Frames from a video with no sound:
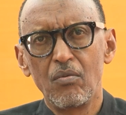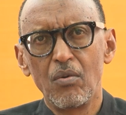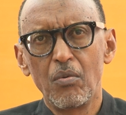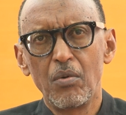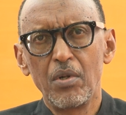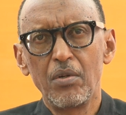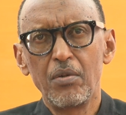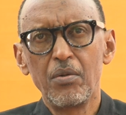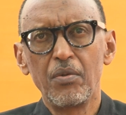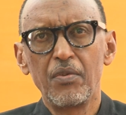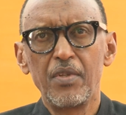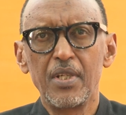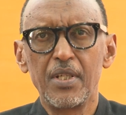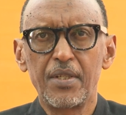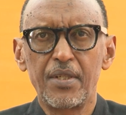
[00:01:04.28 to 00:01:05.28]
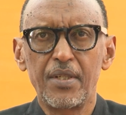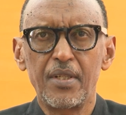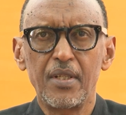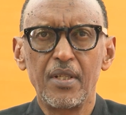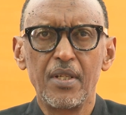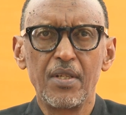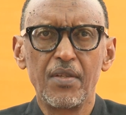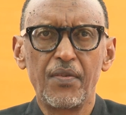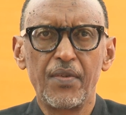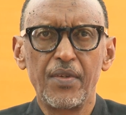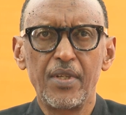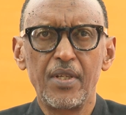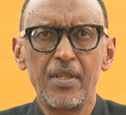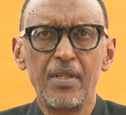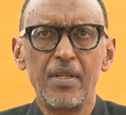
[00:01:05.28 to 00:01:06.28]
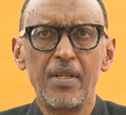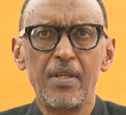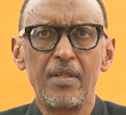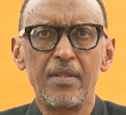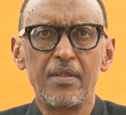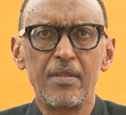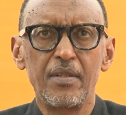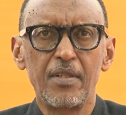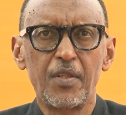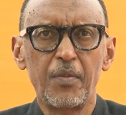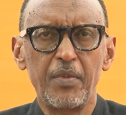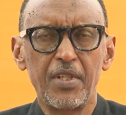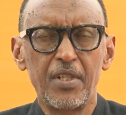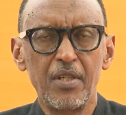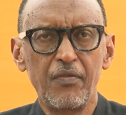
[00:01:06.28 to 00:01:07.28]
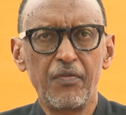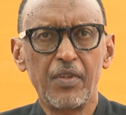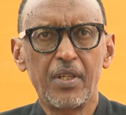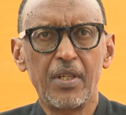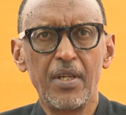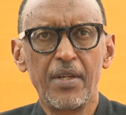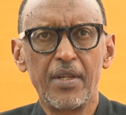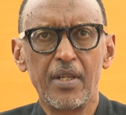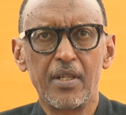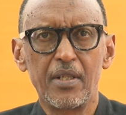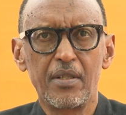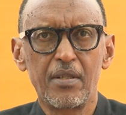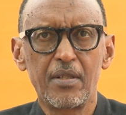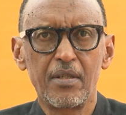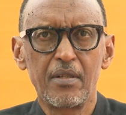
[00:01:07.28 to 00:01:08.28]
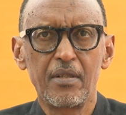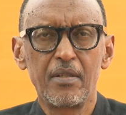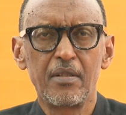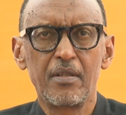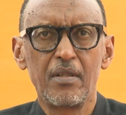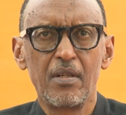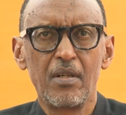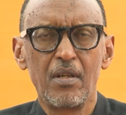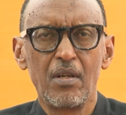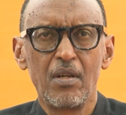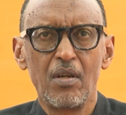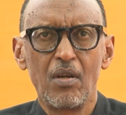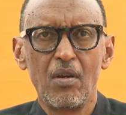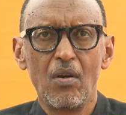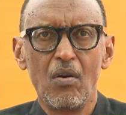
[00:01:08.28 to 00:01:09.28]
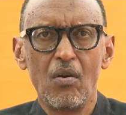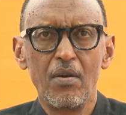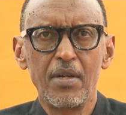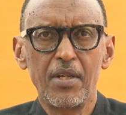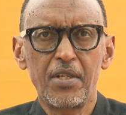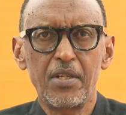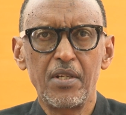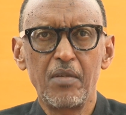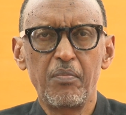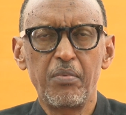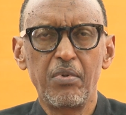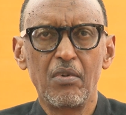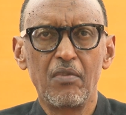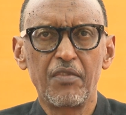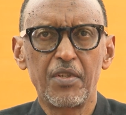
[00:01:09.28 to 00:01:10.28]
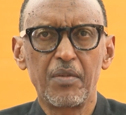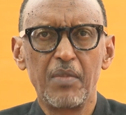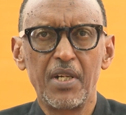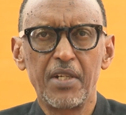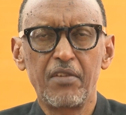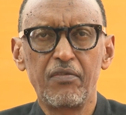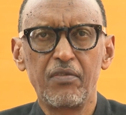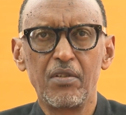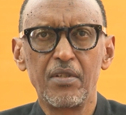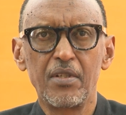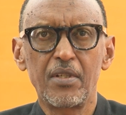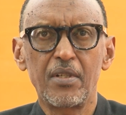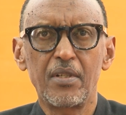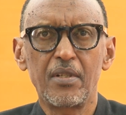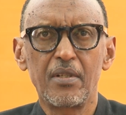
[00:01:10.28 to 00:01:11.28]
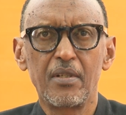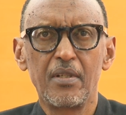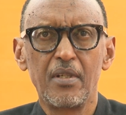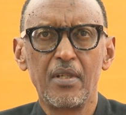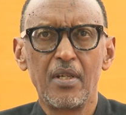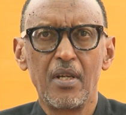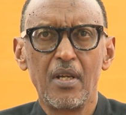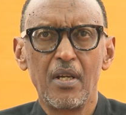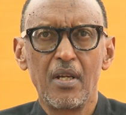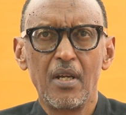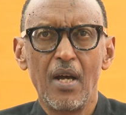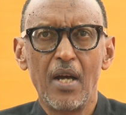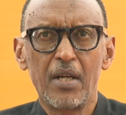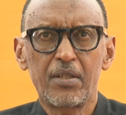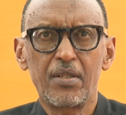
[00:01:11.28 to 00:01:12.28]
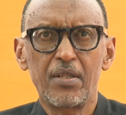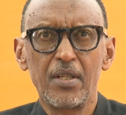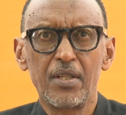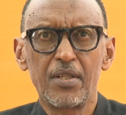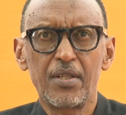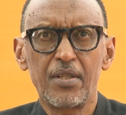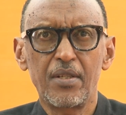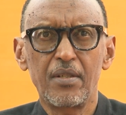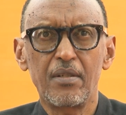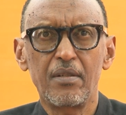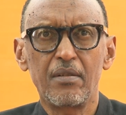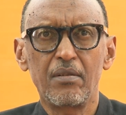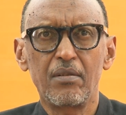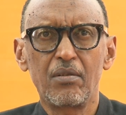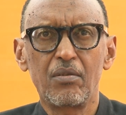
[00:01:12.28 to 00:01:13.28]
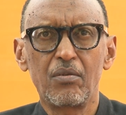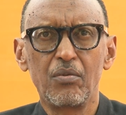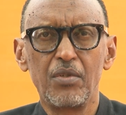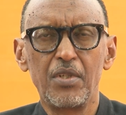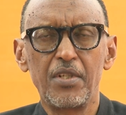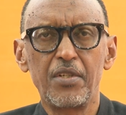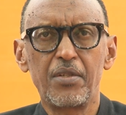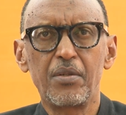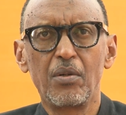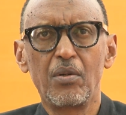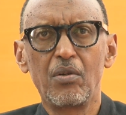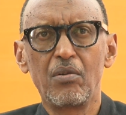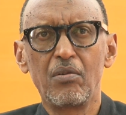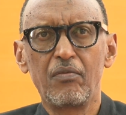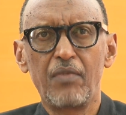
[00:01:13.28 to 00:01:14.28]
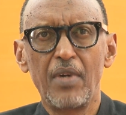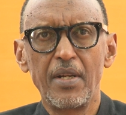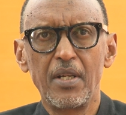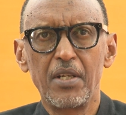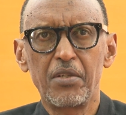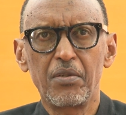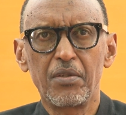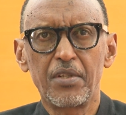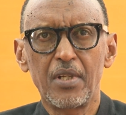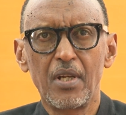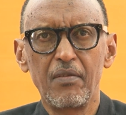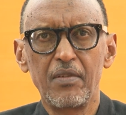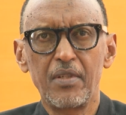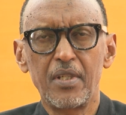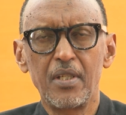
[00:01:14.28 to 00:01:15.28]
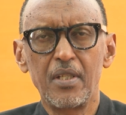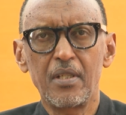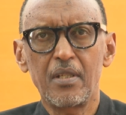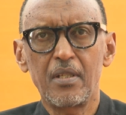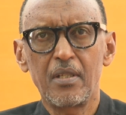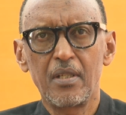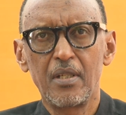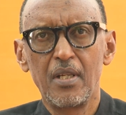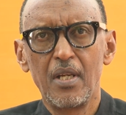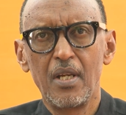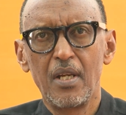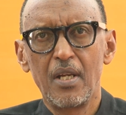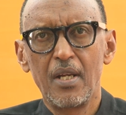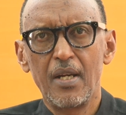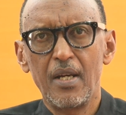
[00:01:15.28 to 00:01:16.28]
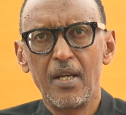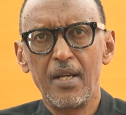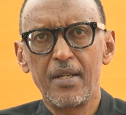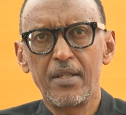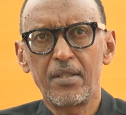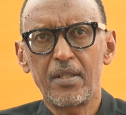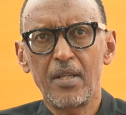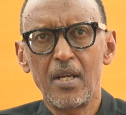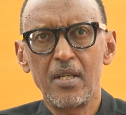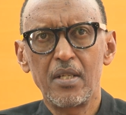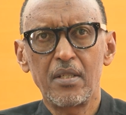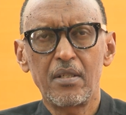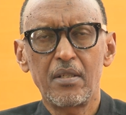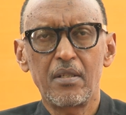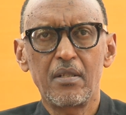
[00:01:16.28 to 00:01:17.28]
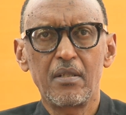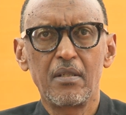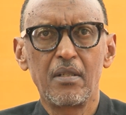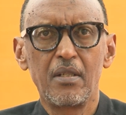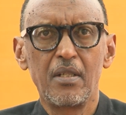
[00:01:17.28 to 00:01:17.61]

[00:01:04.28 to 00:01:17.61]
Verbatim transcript: We will do this in three specific areas. Ownership of smartphones, access to digital financial services and science,